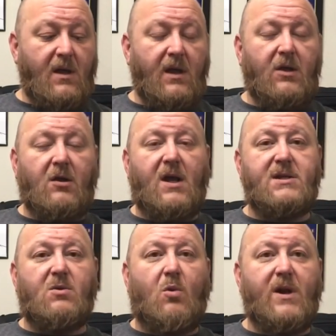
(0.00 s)
It
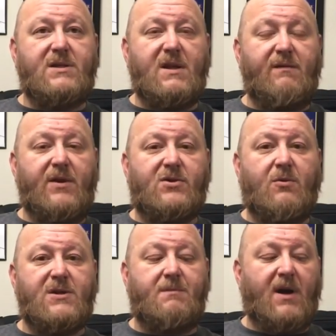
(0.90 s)
utilized a 1-7-inch
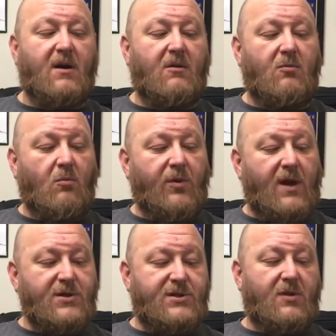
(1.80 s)
twist barrel with
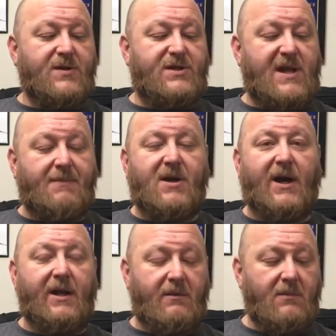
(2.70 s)
also the step
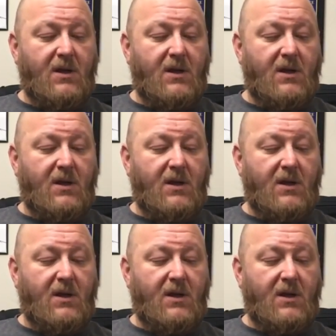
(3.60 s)
cut